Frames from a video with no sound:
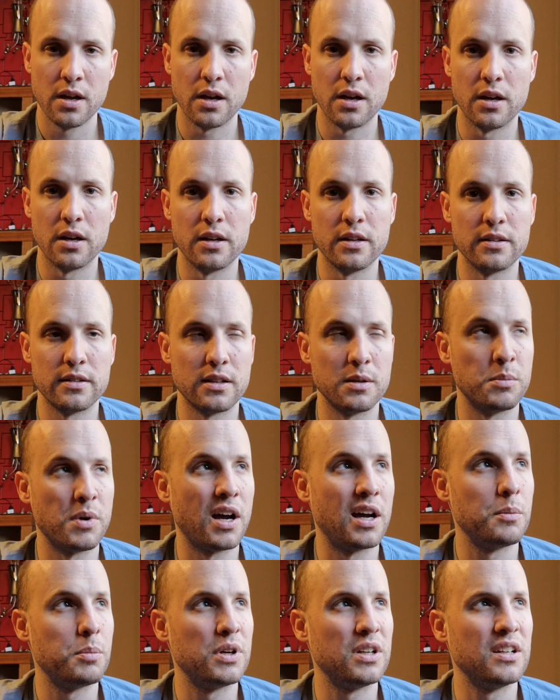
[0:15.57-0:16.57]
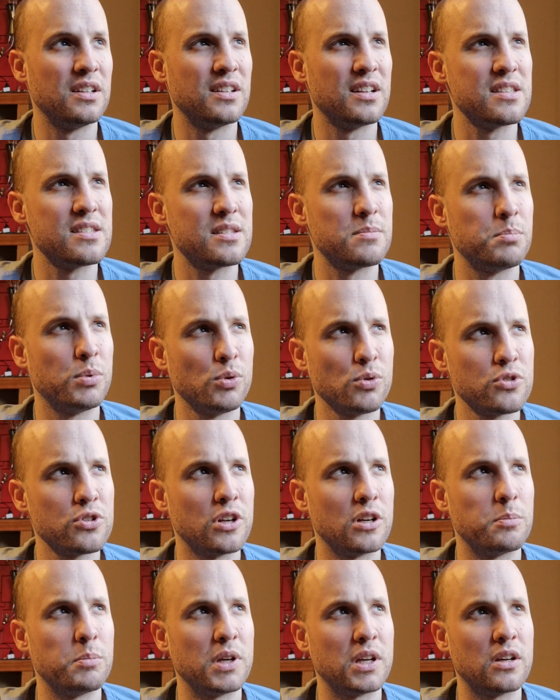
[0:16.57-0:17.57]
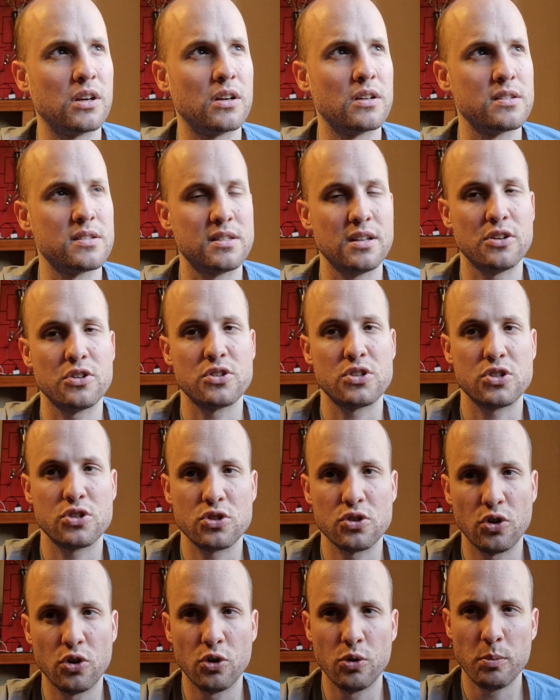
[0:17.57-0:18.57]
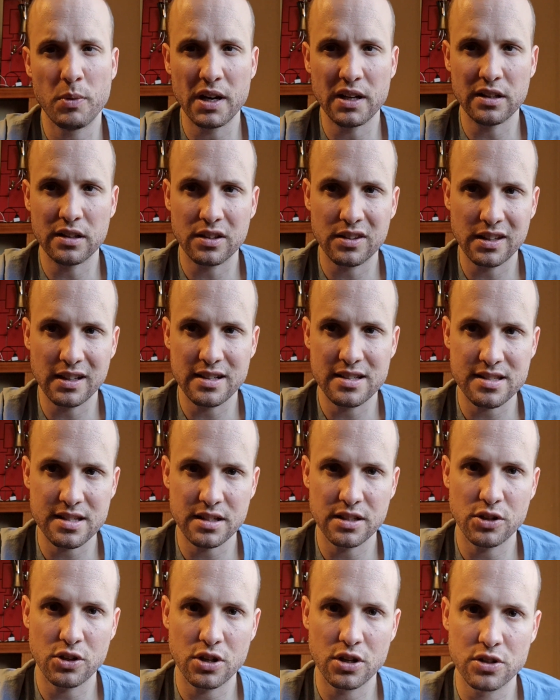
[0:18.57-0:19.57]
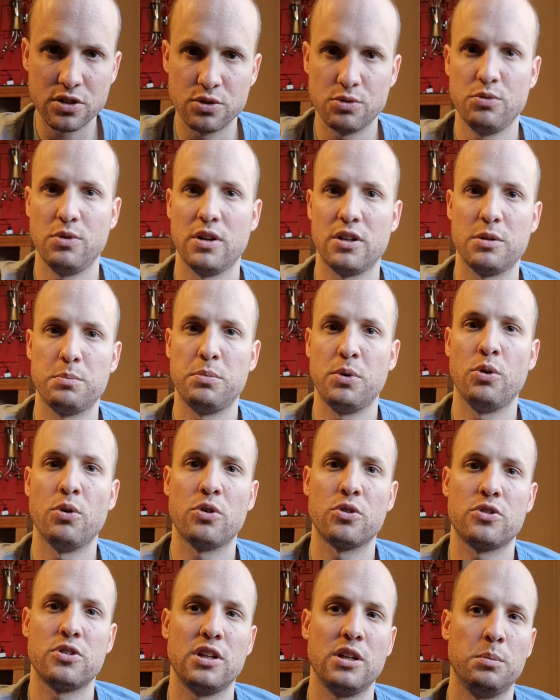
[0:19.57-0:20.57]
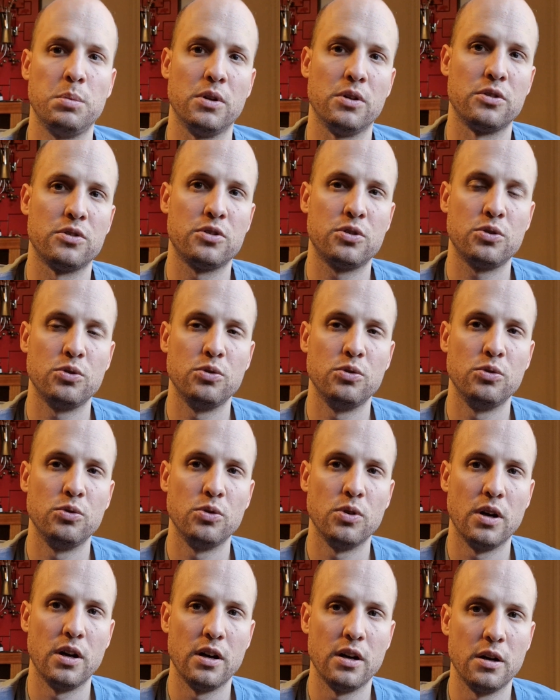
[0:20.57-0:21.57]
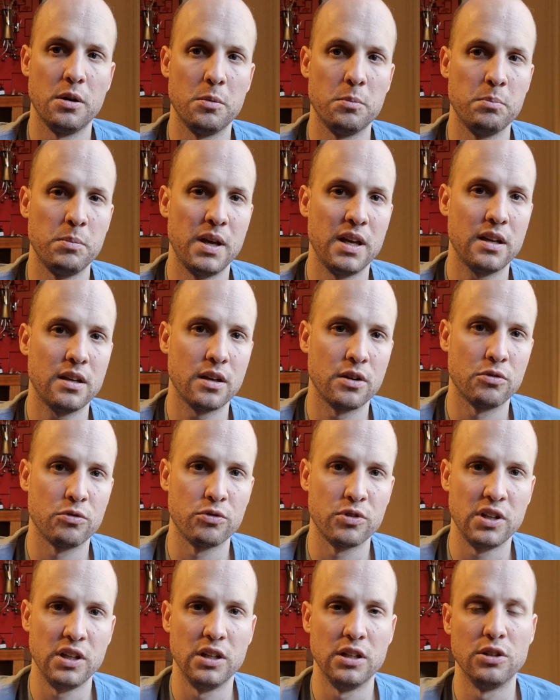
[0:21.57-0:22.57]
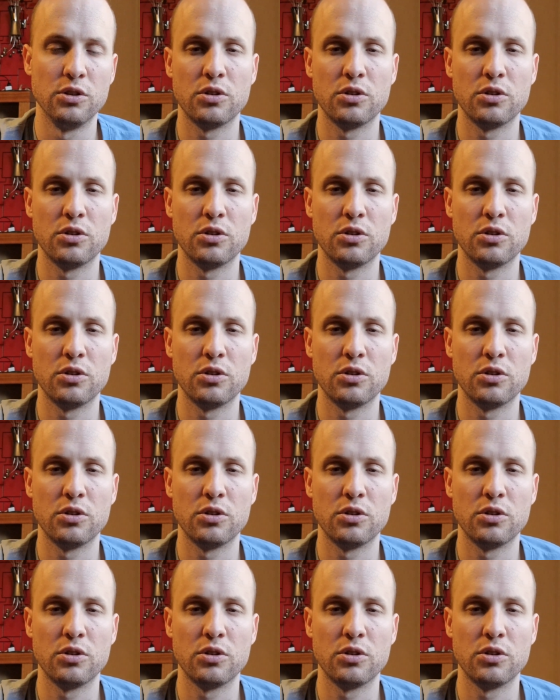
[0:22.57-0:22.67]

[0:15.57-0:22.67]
And in my opinion, that's bullshit, because there are so many things that you can do at a poker table to make a read.